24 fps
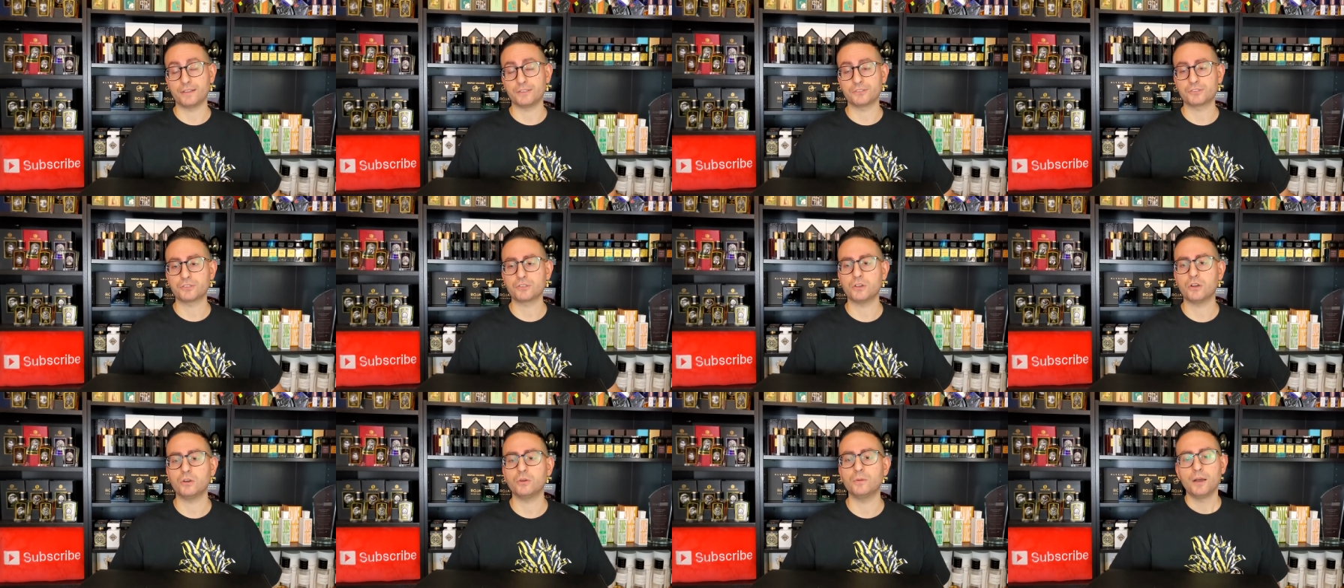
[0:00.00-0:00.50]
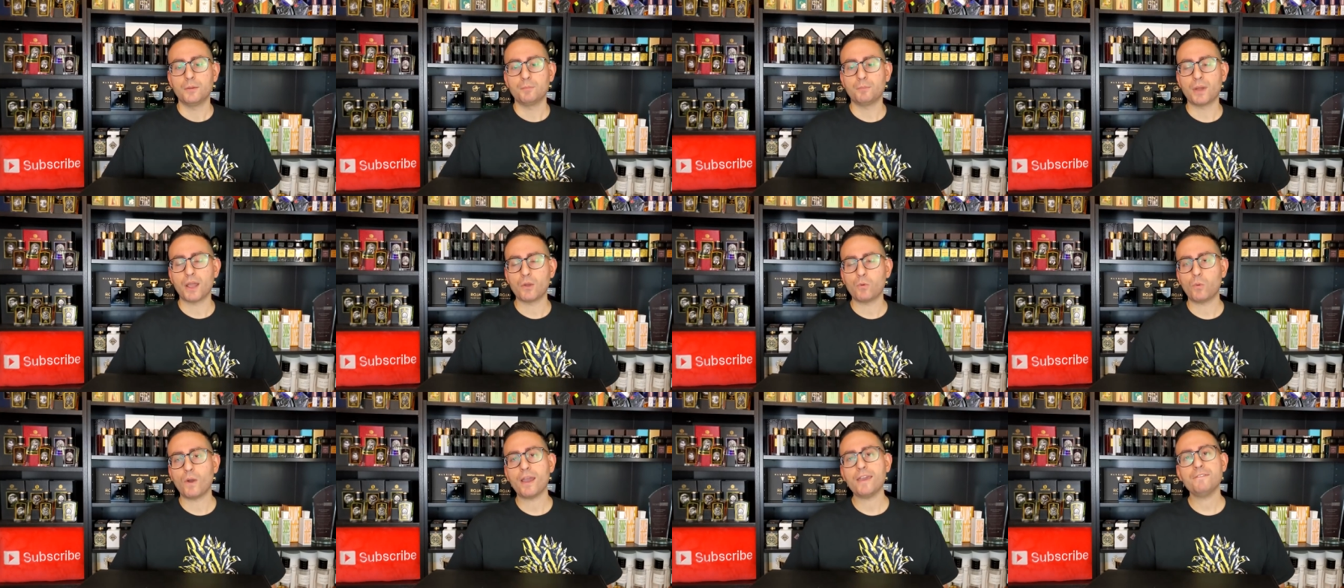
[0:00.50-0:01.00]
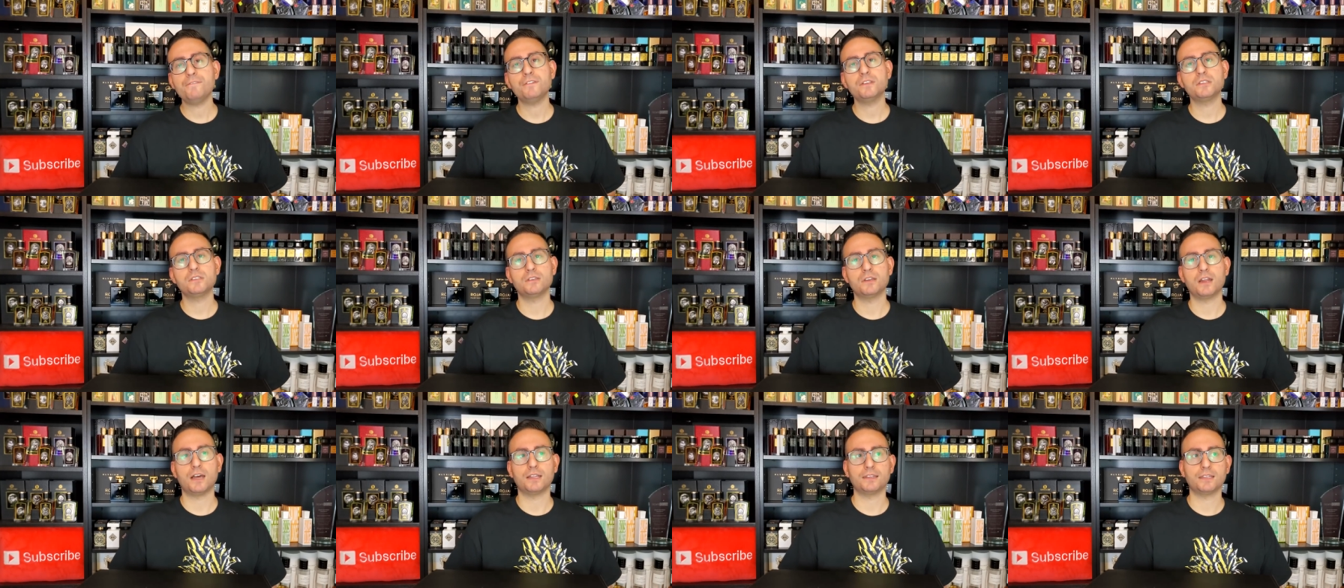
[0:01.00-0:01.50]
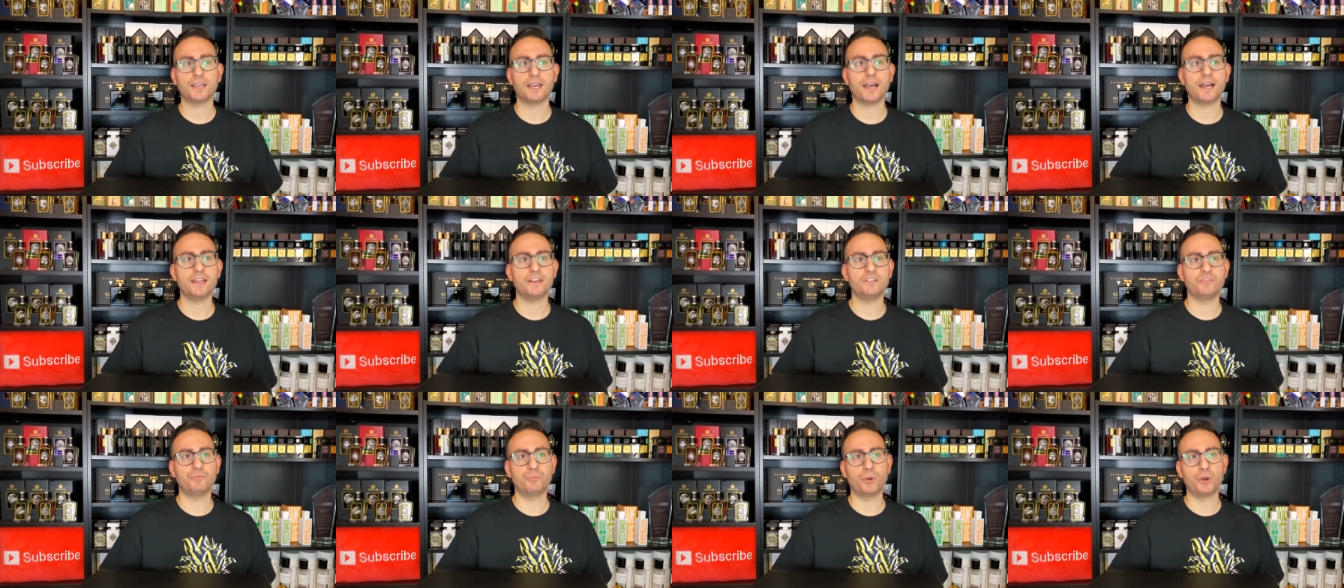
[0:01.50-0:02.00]
And so my wife is not the
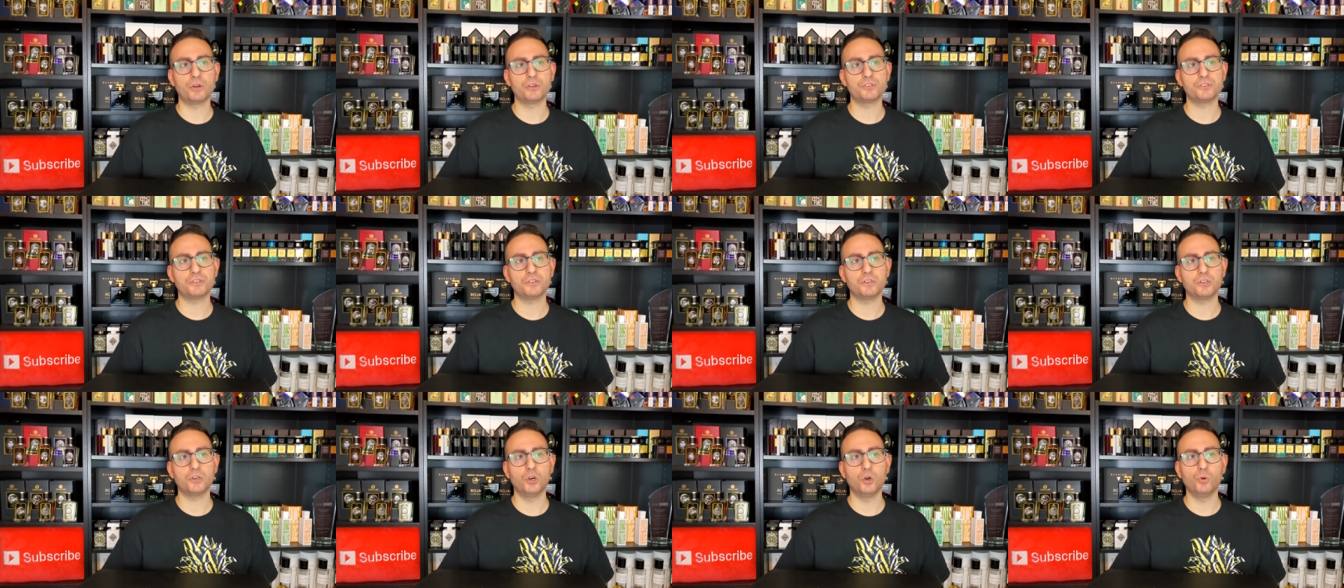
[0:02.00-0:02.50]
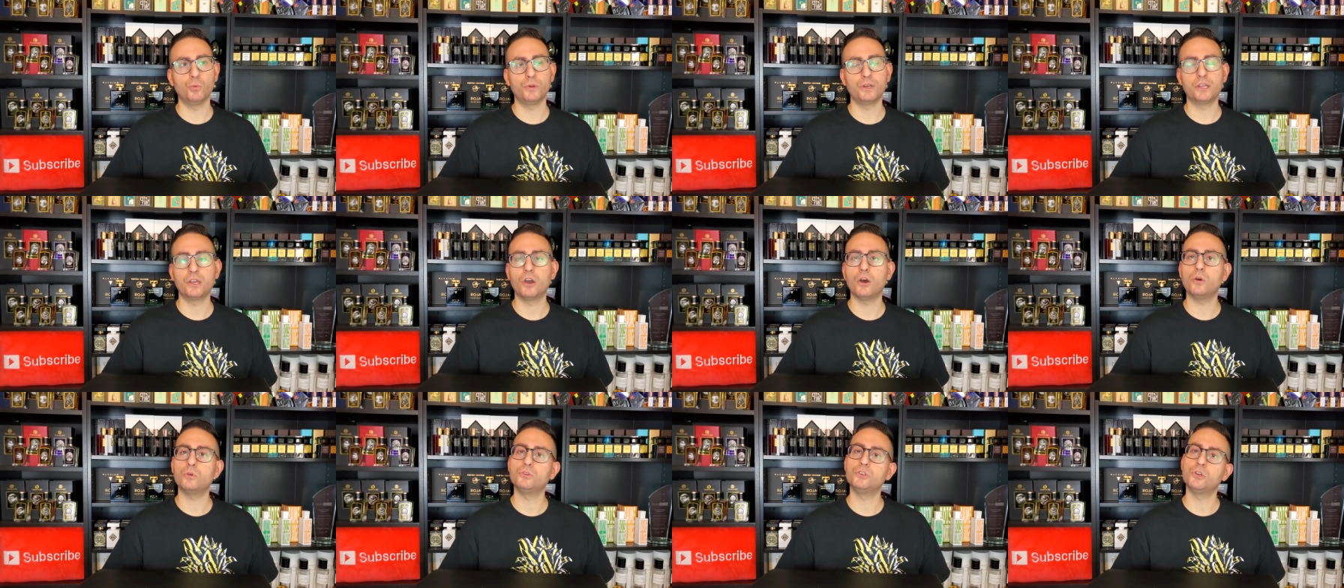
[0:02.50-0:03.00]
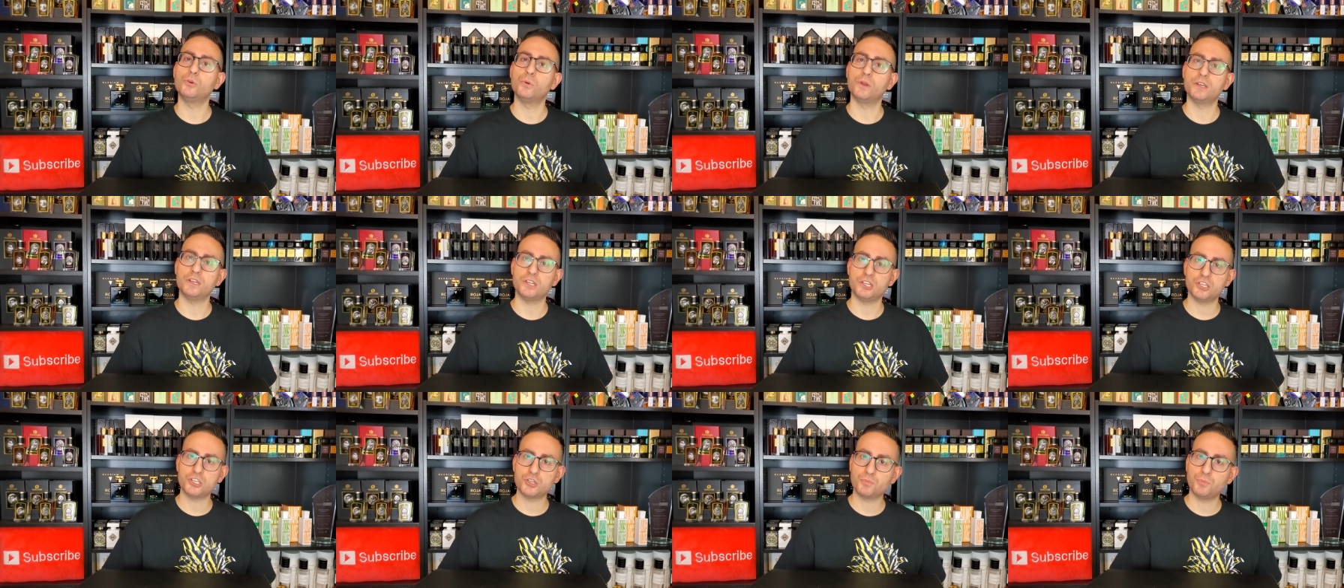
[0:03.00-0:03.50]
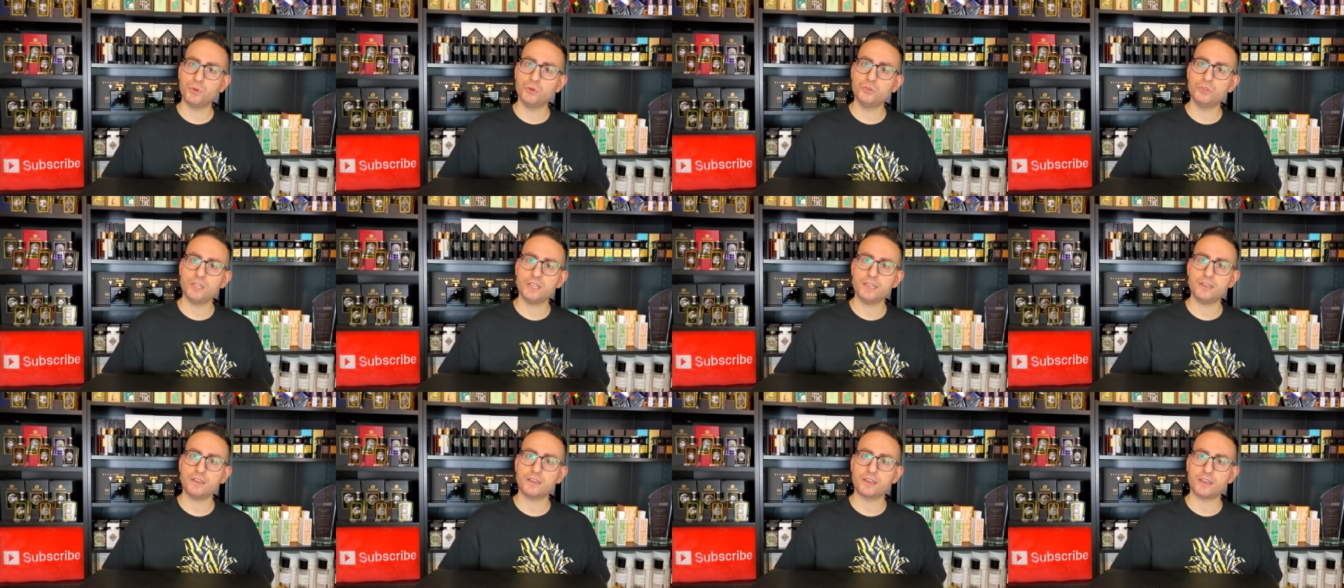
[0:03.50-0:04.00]
kind of person who would go to a niche
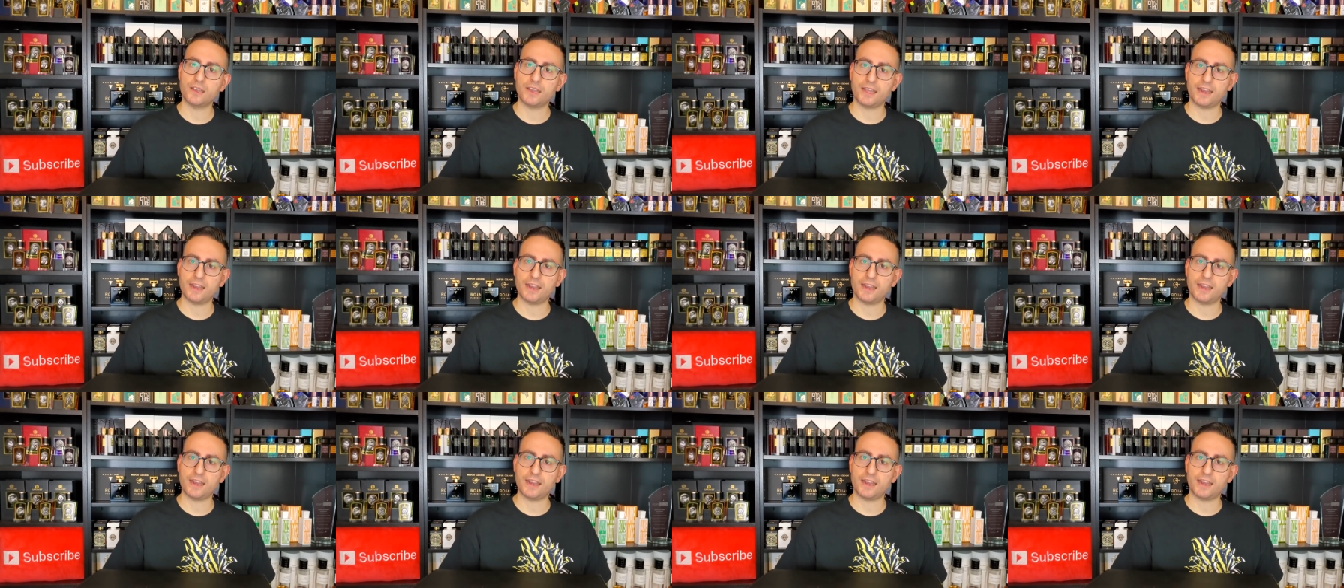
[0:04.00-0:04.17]
boutique